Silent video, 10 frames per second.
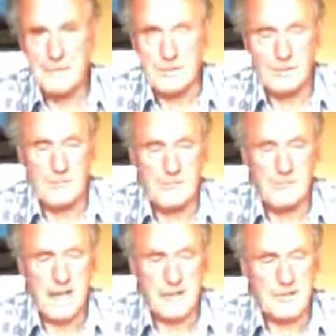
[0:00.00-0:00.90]
So
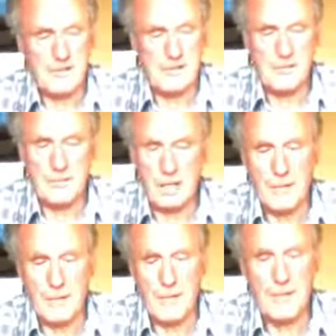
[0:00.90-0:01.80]
my instructions were
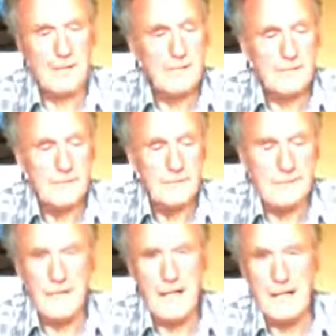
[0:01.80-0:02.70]
coming out
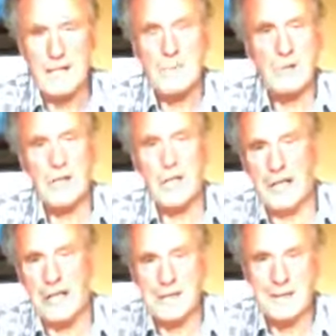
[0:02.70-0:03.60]
nearly to
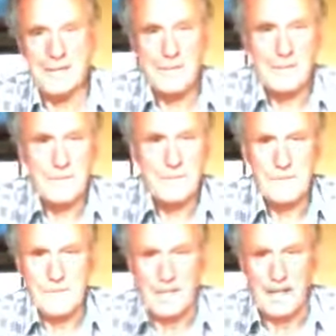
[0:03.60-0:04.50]
music.
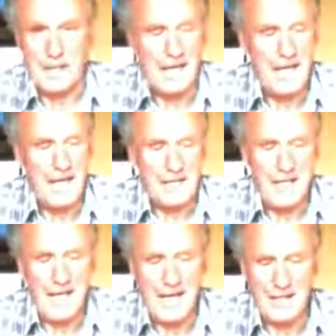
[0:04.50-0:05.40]
And
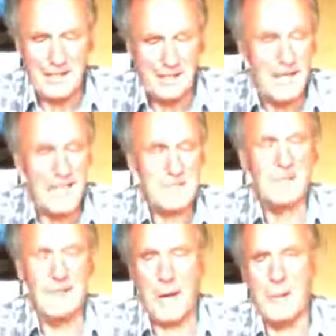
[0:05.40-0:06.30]
he had a
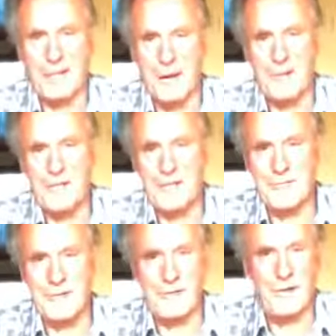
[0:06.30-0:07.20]
desperate terminology
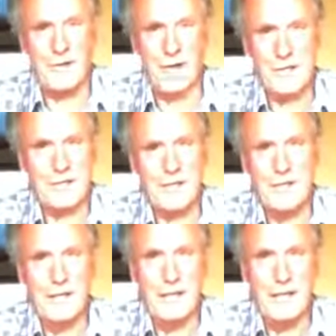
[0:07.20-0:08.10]
for different things.
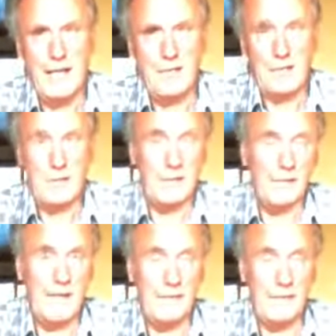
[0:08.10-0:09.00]
If
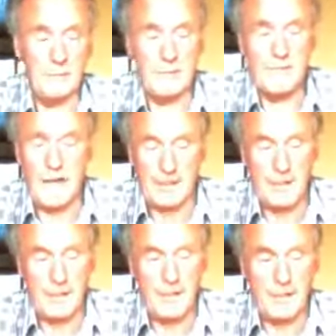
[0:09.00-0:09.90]
it was flat
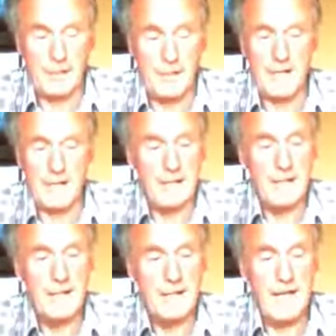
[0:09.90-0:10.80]
out over a crest,
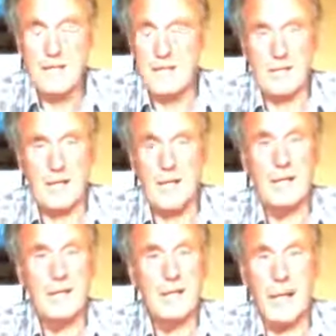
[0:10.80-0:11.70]
he just said,
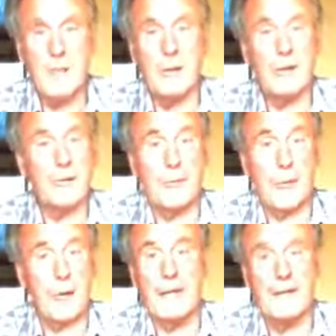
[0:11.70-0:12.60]
"Keep on
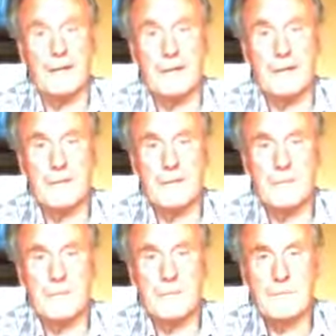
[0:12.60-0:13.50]
trucking."
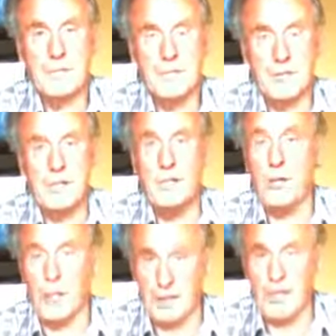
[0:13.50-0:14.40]
So you knew
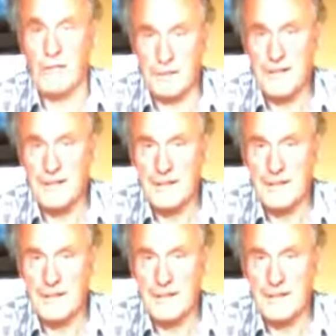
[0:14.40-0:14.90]
not to lift.